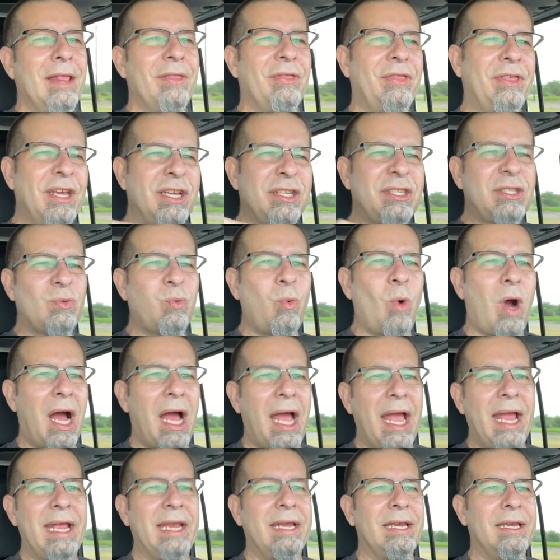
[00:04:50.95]
This
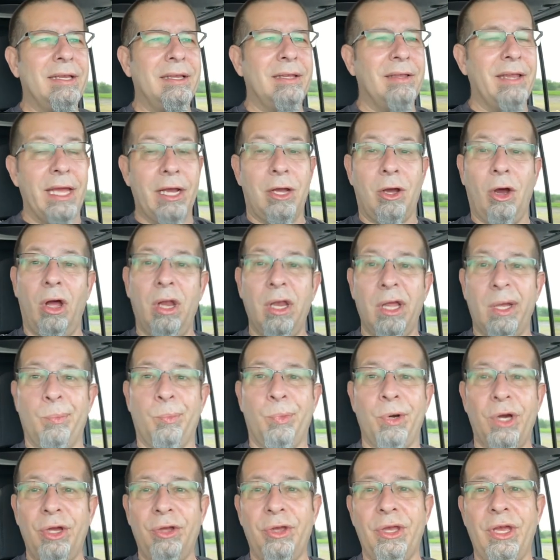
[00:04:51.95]
white, they call it
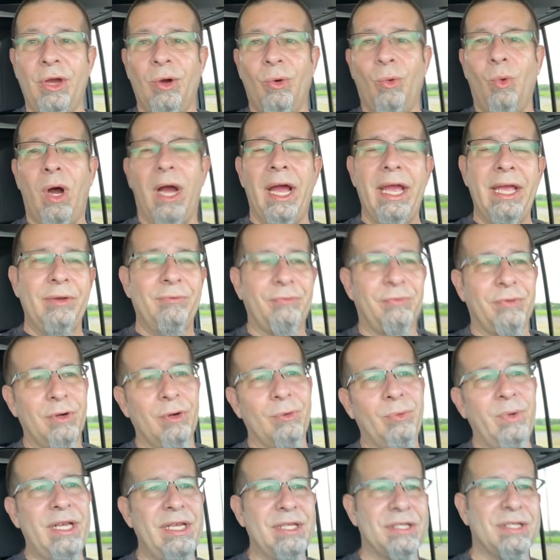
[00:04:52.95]
brilliant white for a
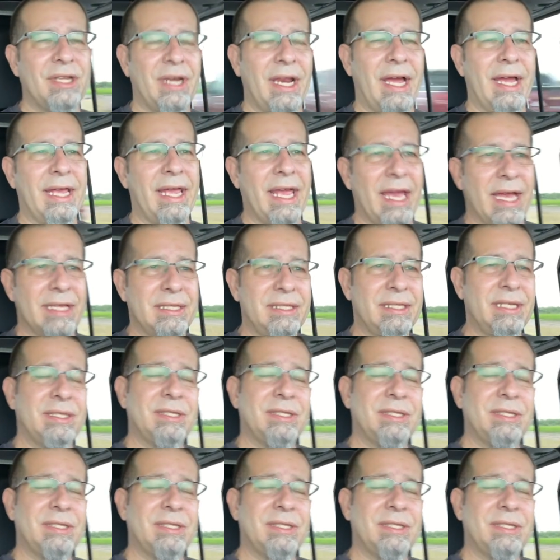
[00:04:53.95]
reason, I guess.